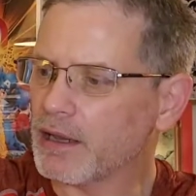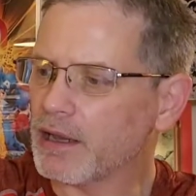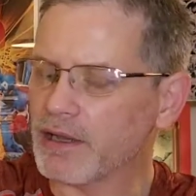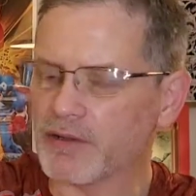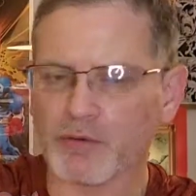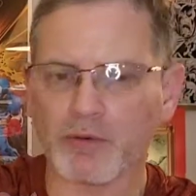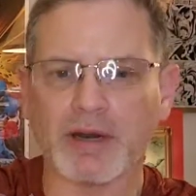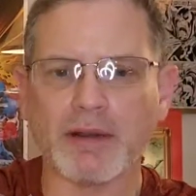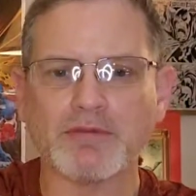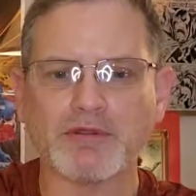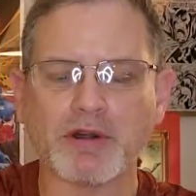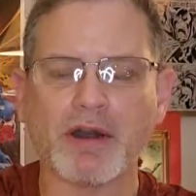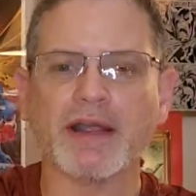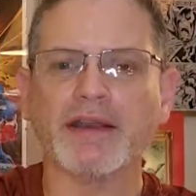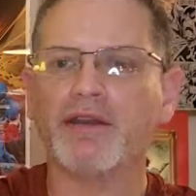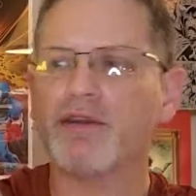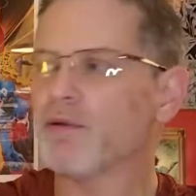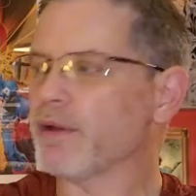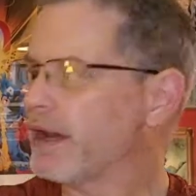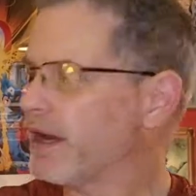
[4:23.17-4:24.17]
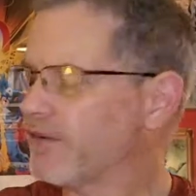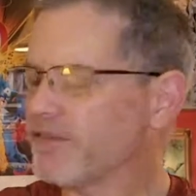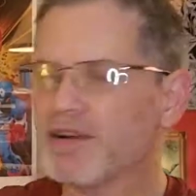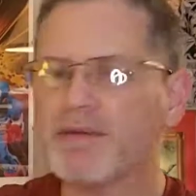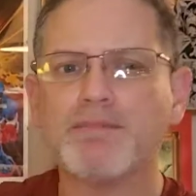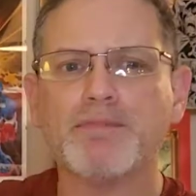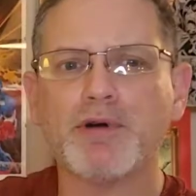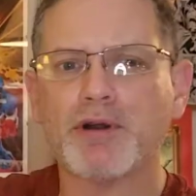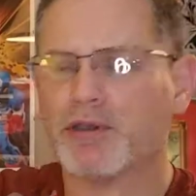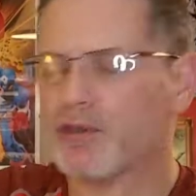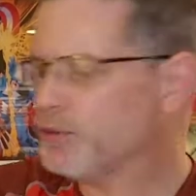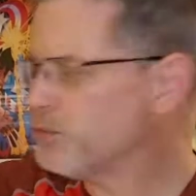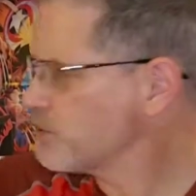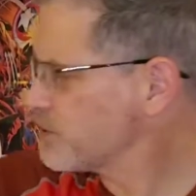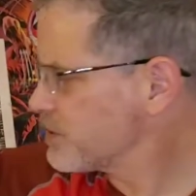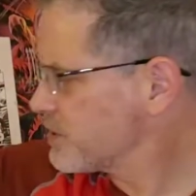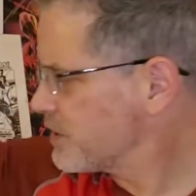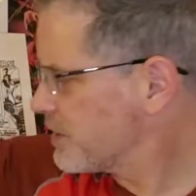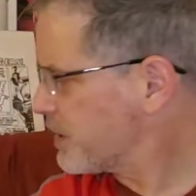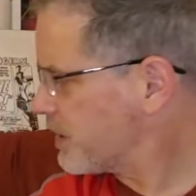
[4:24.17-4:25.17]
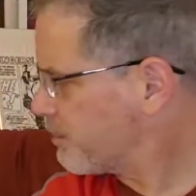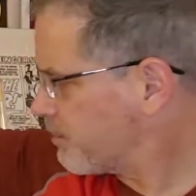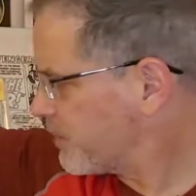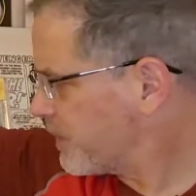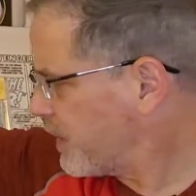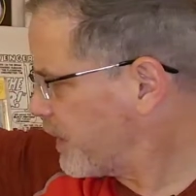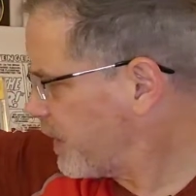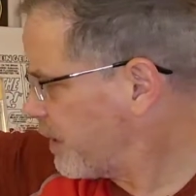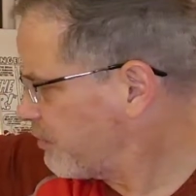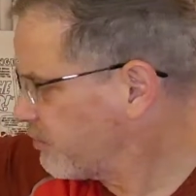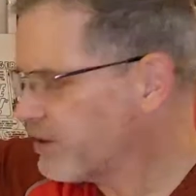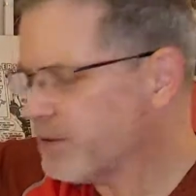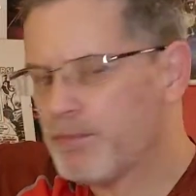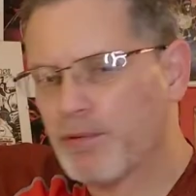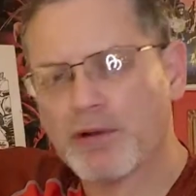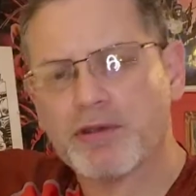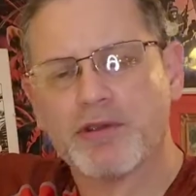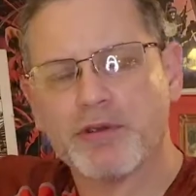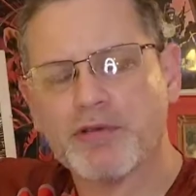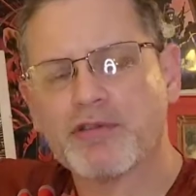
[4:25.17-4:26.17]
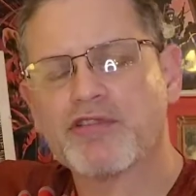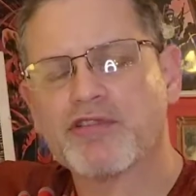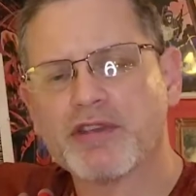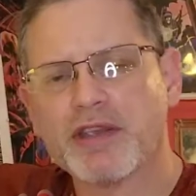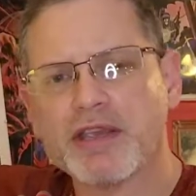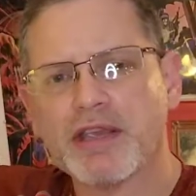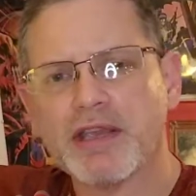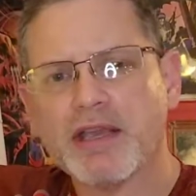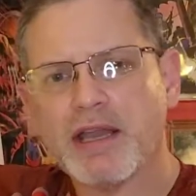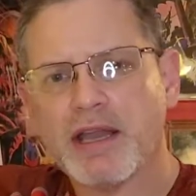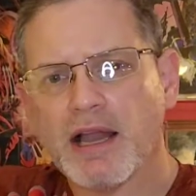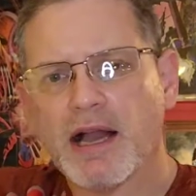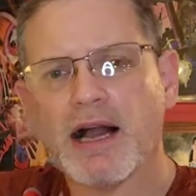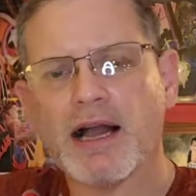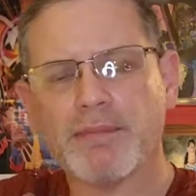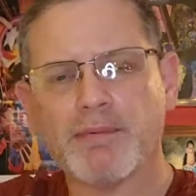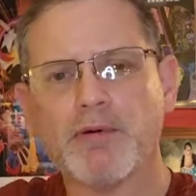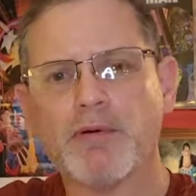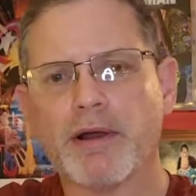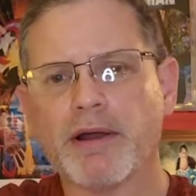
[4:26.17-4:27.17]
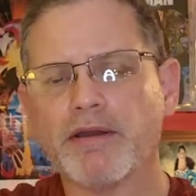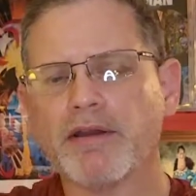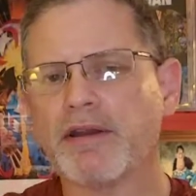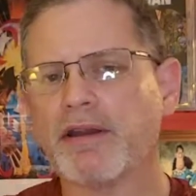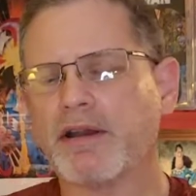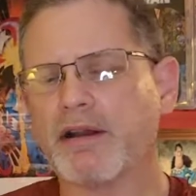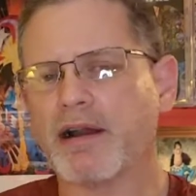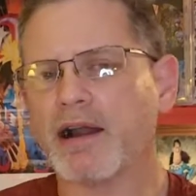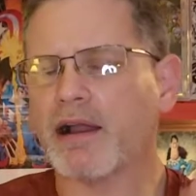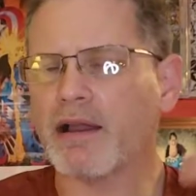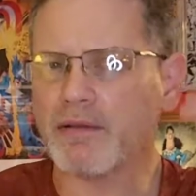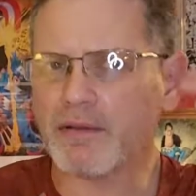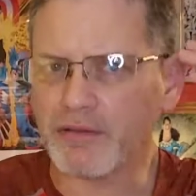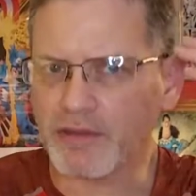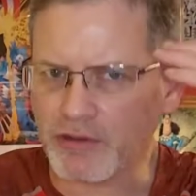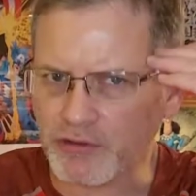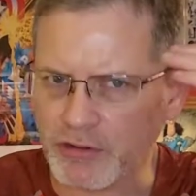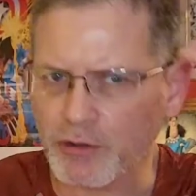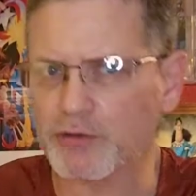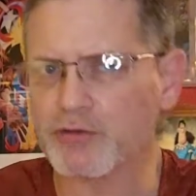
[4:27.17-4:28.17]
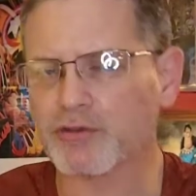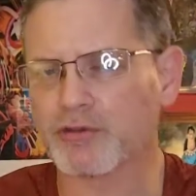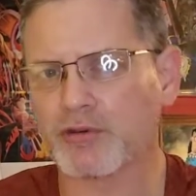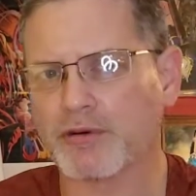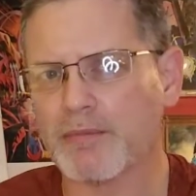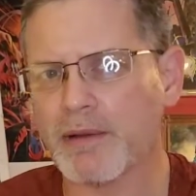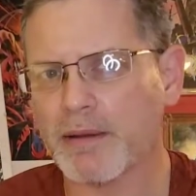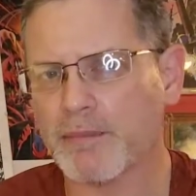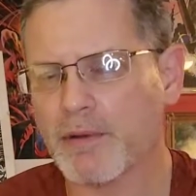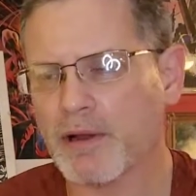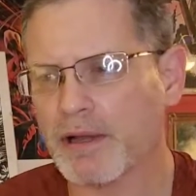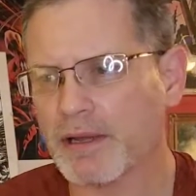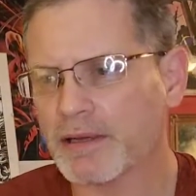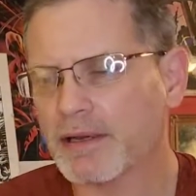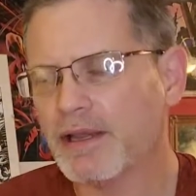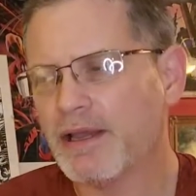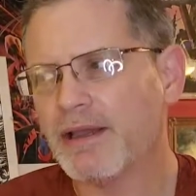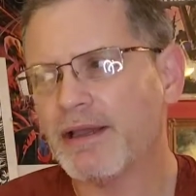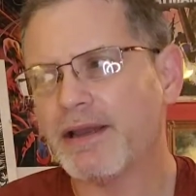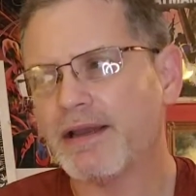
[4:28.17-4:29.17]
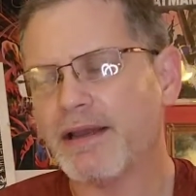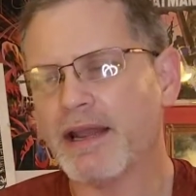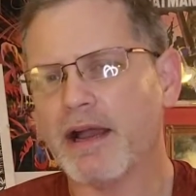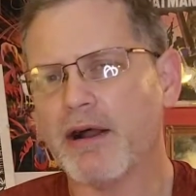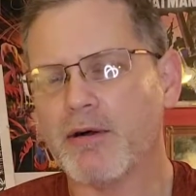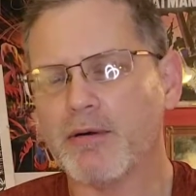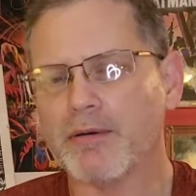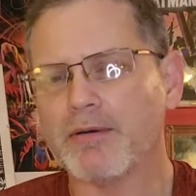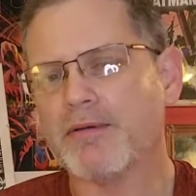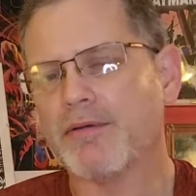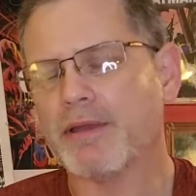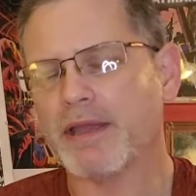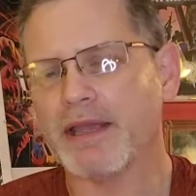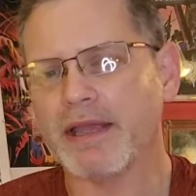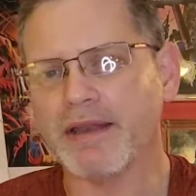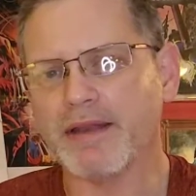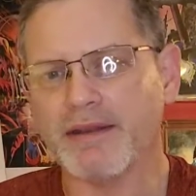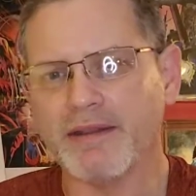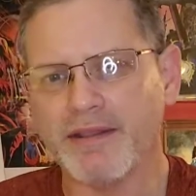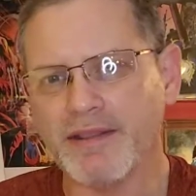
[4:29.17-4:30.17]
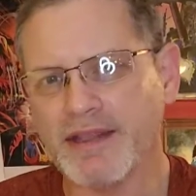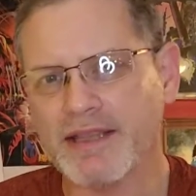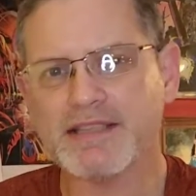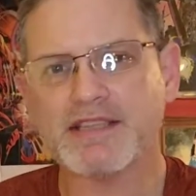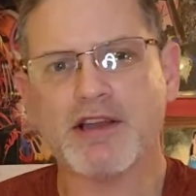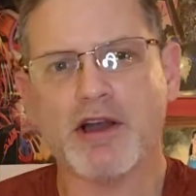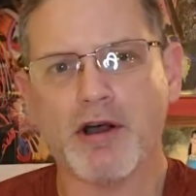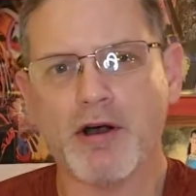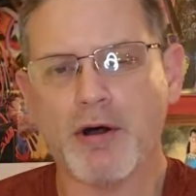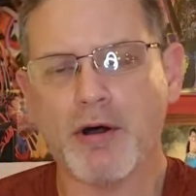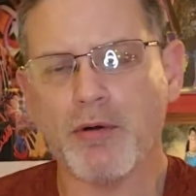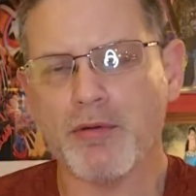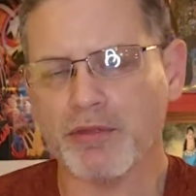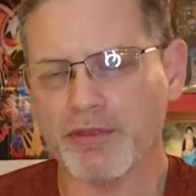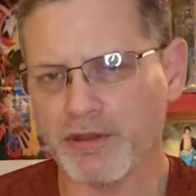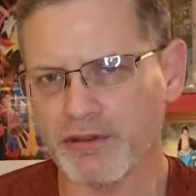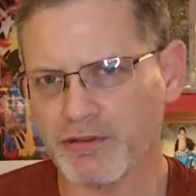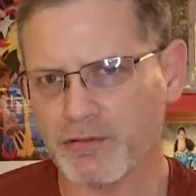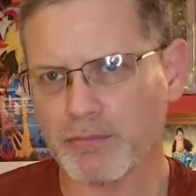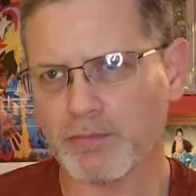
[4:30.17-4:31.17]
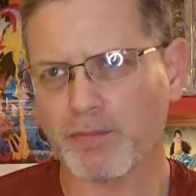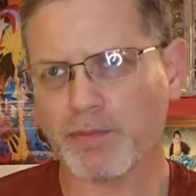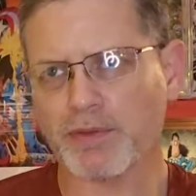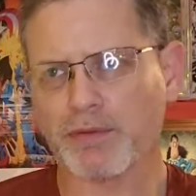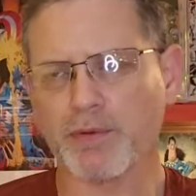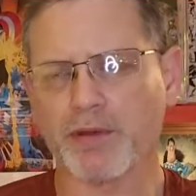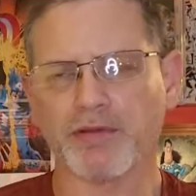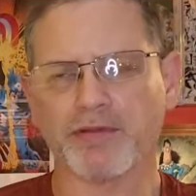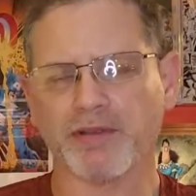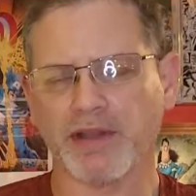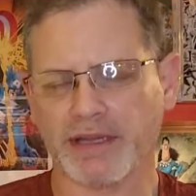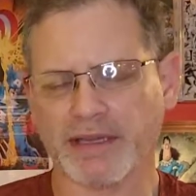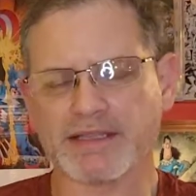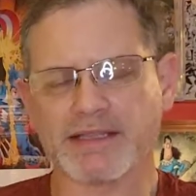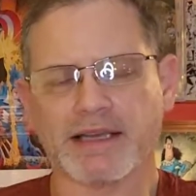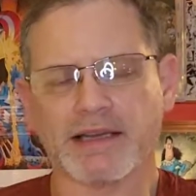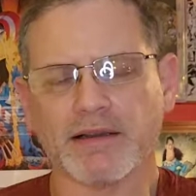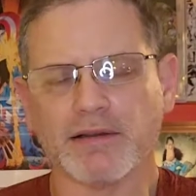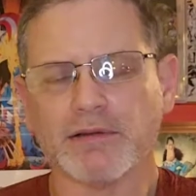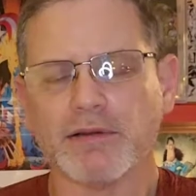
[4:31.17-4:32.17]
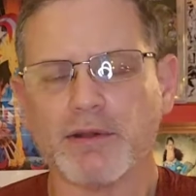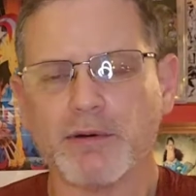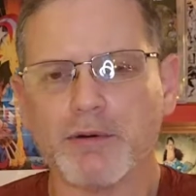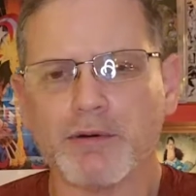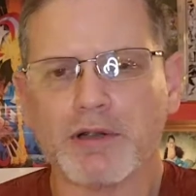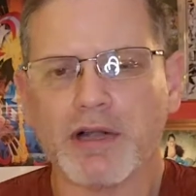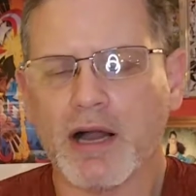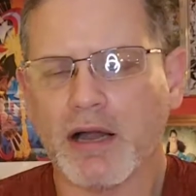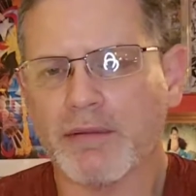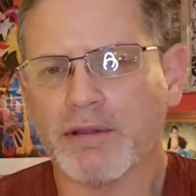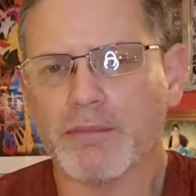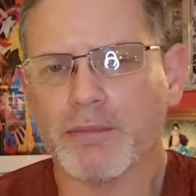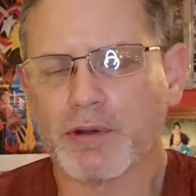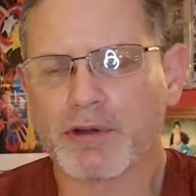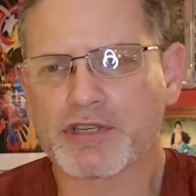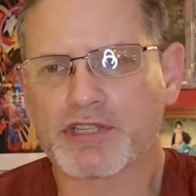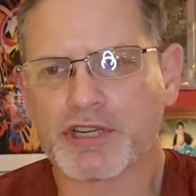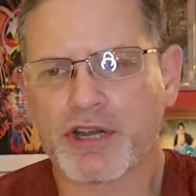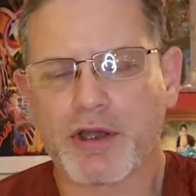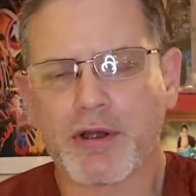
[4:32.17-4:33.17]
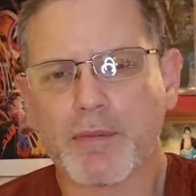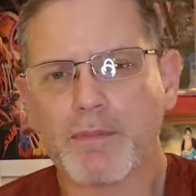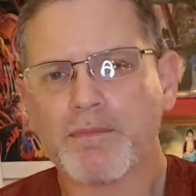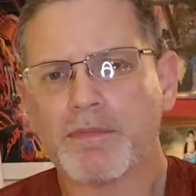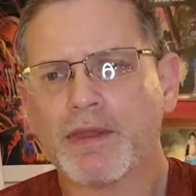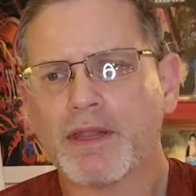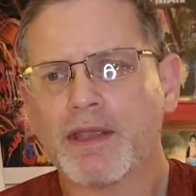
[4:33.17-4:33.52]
it's what I'm trying to do. Every book you see, every book you see, I pull out of here, this goes through my mind. Now, in this hall, this was, like I said, a little comic book show.